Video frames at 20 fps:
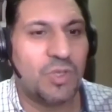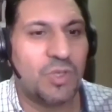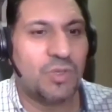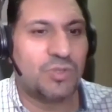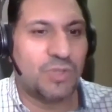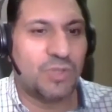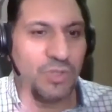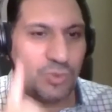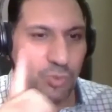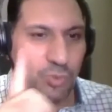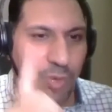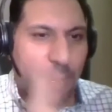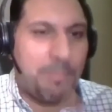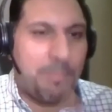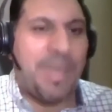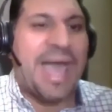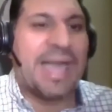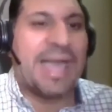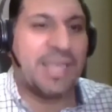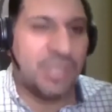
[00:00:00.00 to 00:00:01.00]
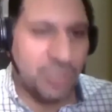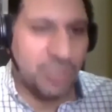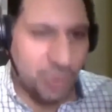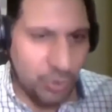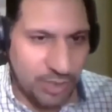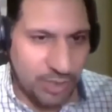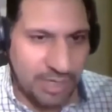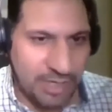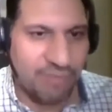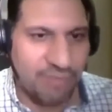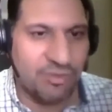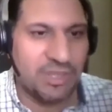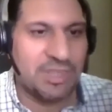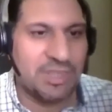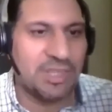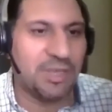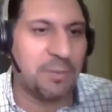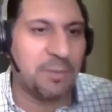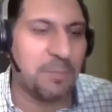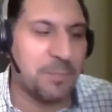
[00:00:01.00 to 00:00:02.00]
So it's one package, you get
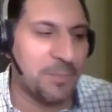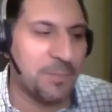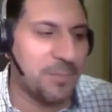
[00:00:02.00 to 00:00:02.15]
everything.